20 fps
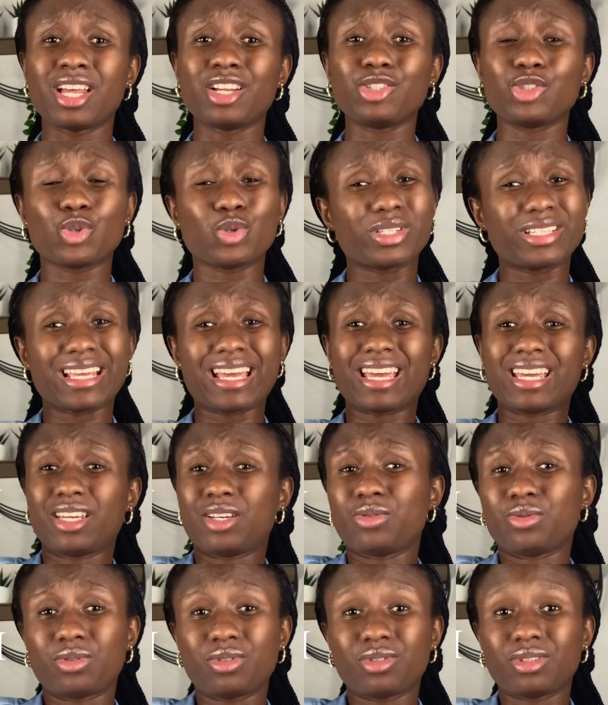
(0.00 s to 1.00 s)
Just
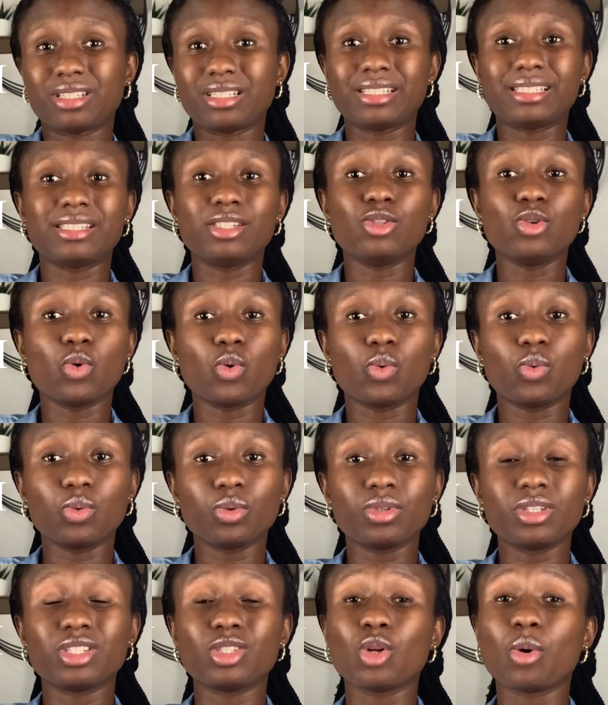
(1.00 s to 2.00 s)
IELTS. No,
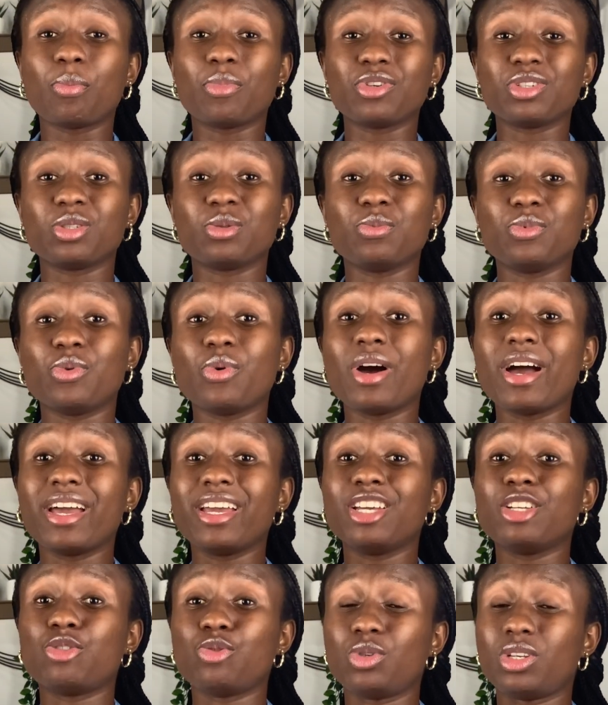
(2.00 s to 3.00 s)
it's not possible.
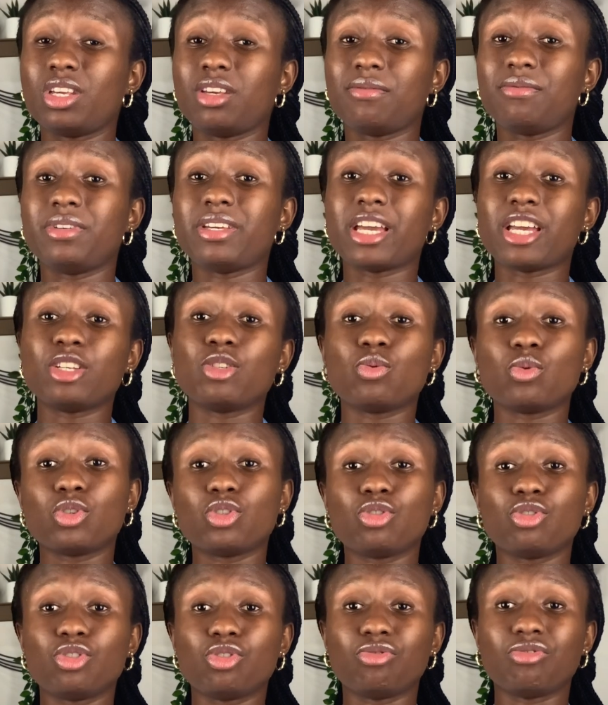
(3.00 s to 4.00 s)
IELTS UKVI is
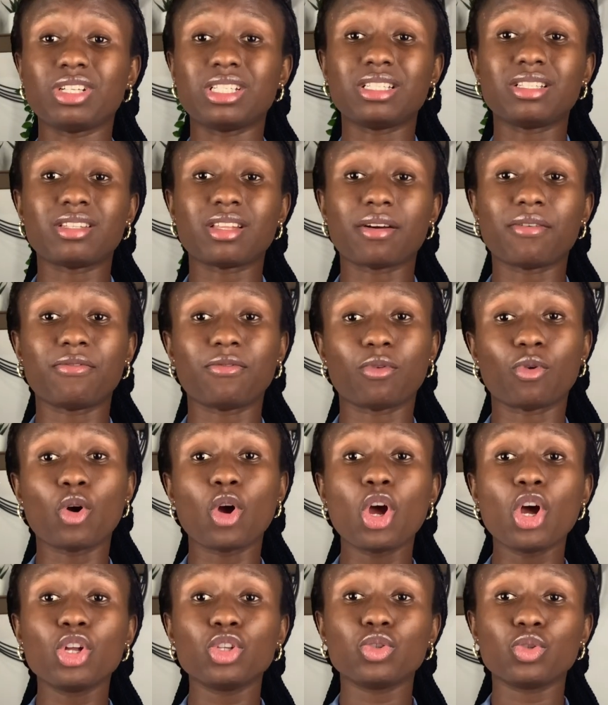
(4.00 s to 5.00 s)
what you should register for,
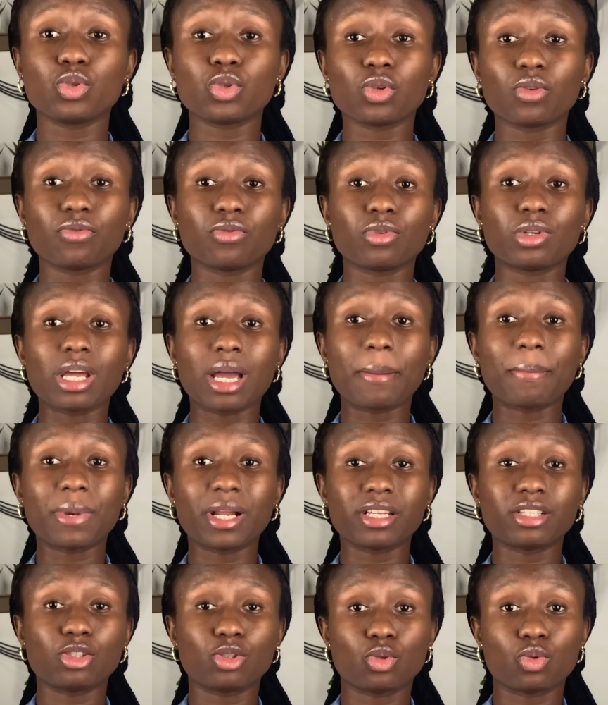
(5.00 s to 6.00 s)
those of you that are
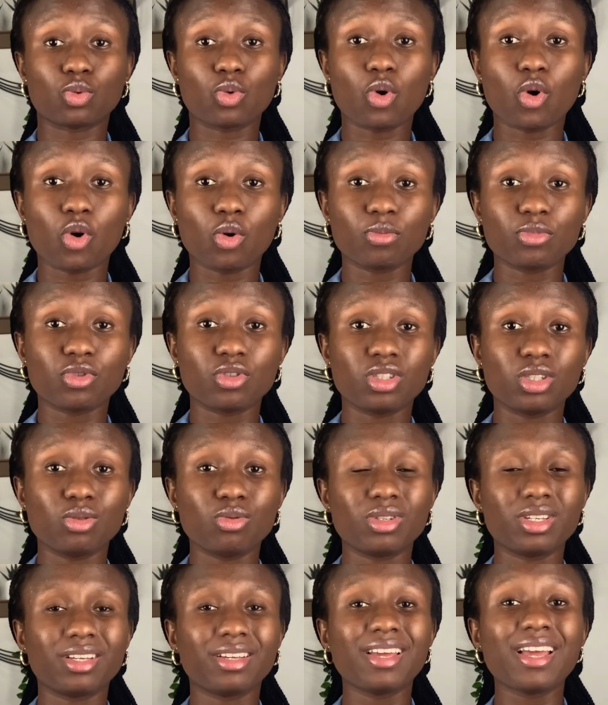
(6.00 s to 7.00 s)
planning to come to the
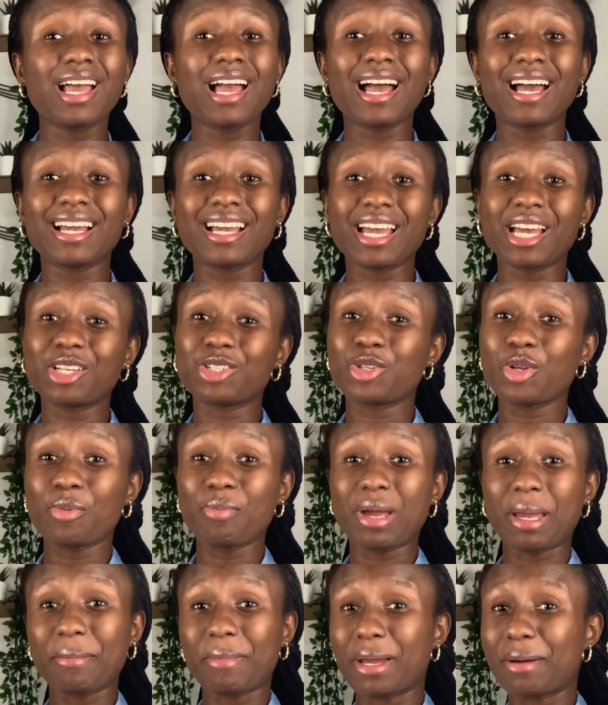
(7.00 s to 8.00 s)
UK. And guys, don't
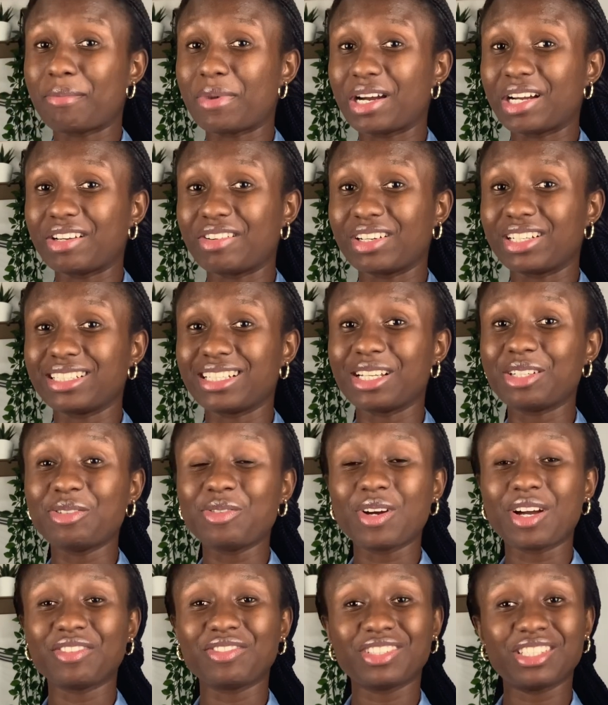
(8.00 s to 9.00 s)
mind my background. I
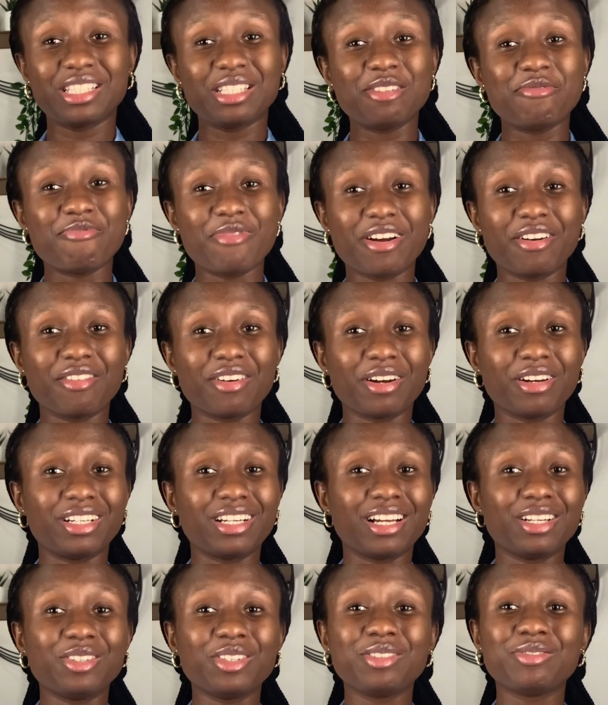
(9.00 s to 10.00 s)
know I've changed background.
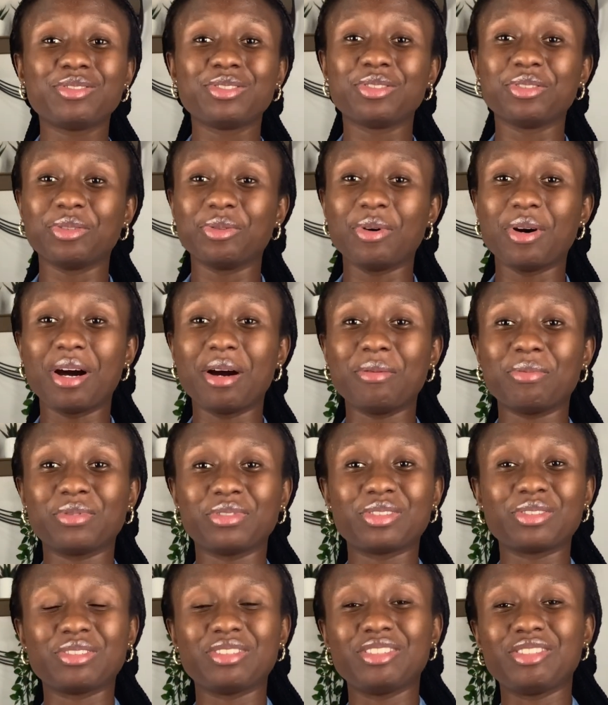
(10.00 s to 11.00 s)
I don't even know what
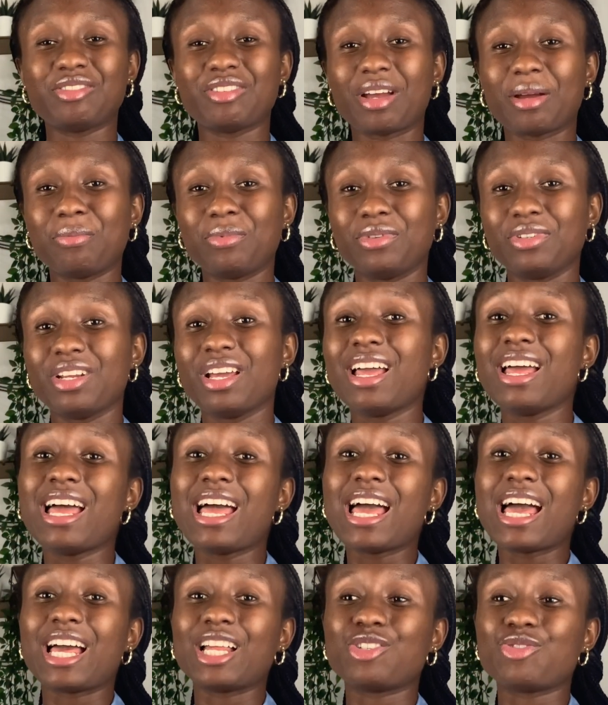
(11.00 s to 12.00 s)
happened to the tripod.
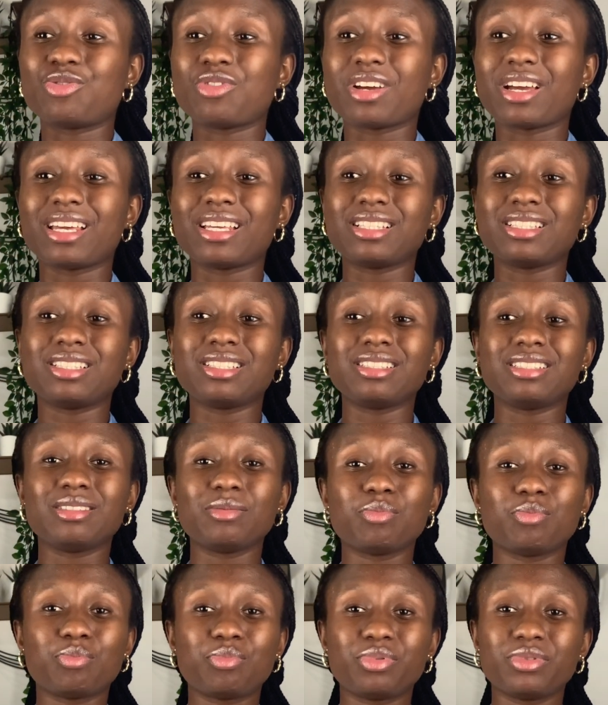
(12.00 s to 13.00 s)
I tried
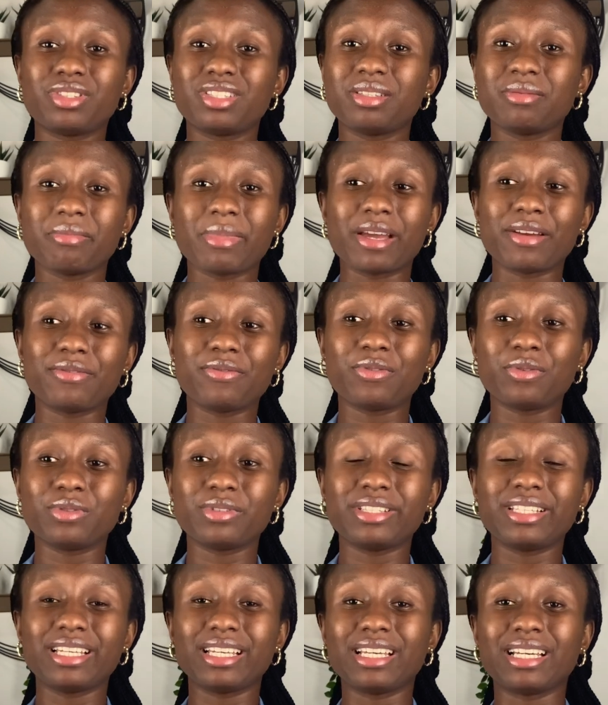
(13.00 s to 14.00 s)
putting my
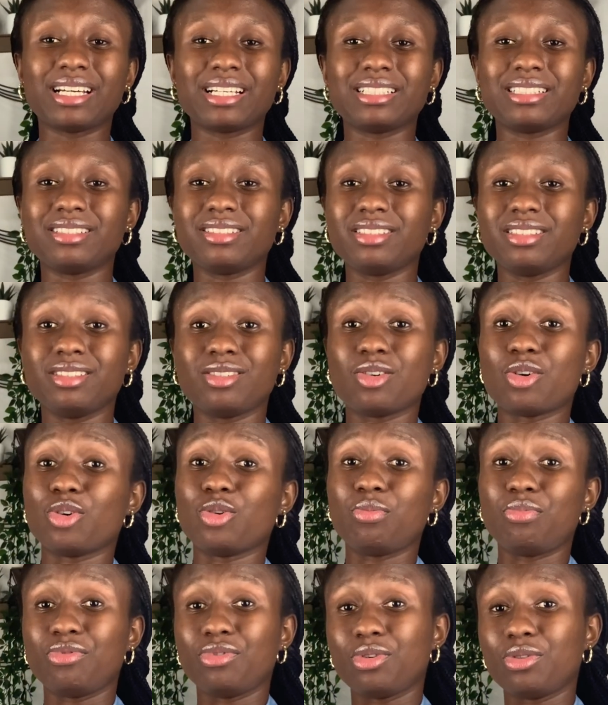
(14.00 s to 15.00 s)
phone there and it
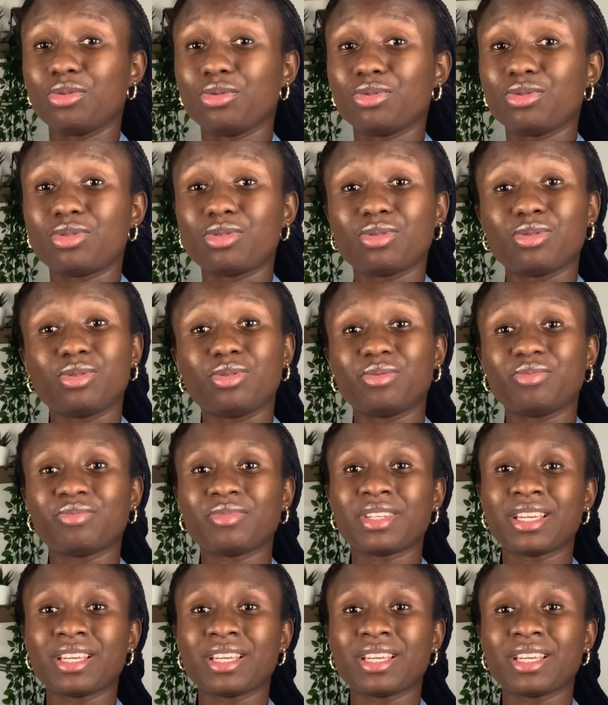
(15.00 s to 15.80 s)
got broken. So